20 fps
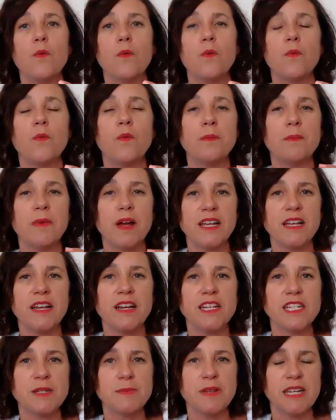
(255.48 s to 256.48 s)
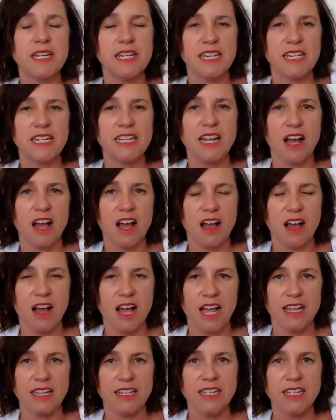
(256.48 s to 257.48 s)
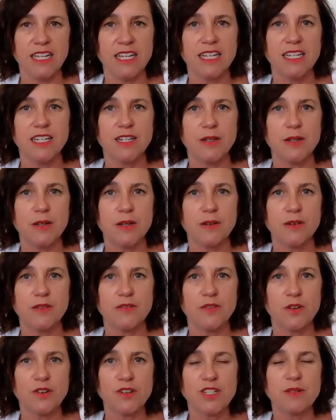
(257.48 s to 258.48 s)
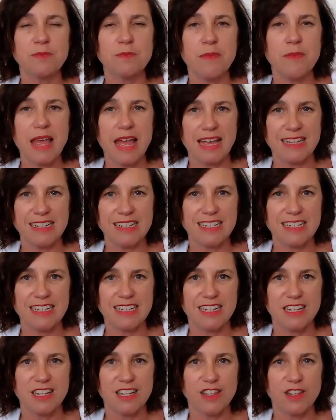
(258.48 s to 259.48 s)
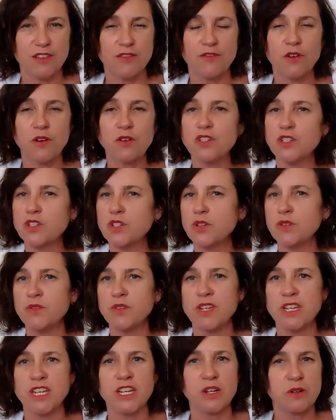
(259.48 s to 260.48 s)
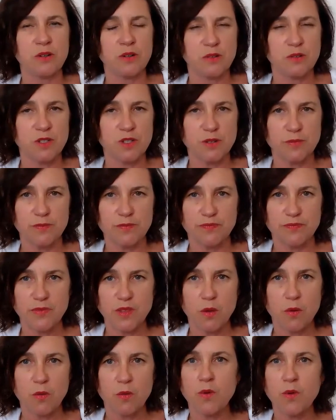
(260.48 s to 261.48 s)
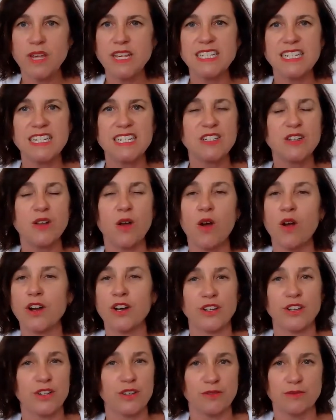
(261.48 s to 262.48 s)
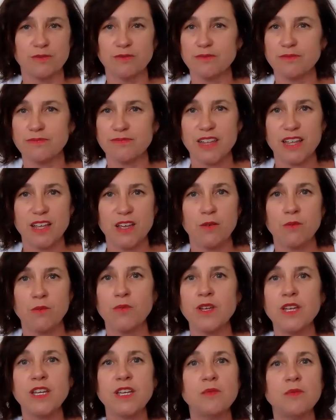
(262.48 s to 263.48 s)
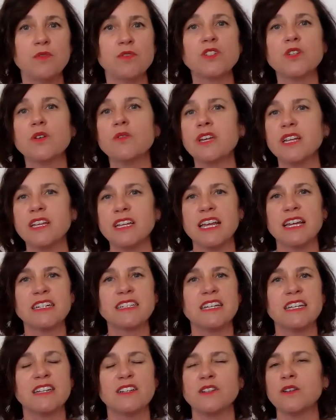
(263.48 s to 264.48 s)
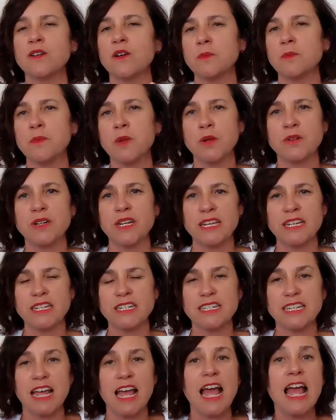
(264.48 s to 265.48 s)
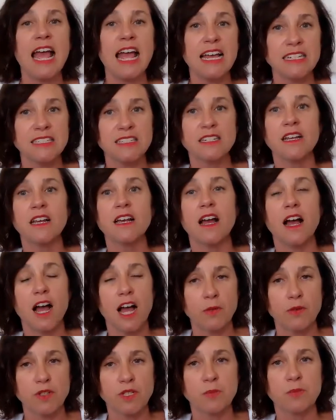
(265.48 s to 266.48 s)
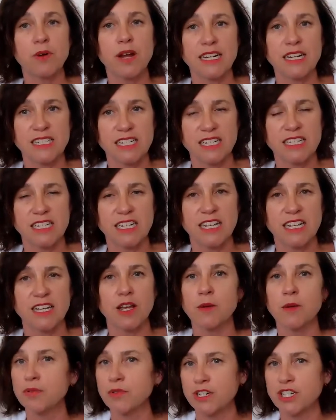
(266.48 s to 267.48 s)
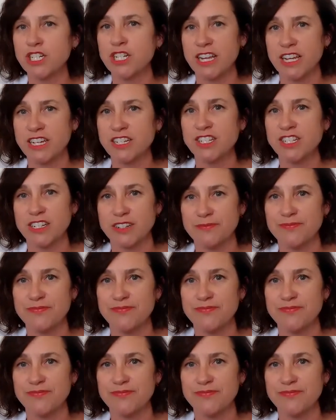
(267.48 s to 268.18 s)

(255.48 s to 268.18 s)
When my husband and I first met, the first 2 years, we didn't argue. We were so connected and harmonious, and I was practicing appreciation.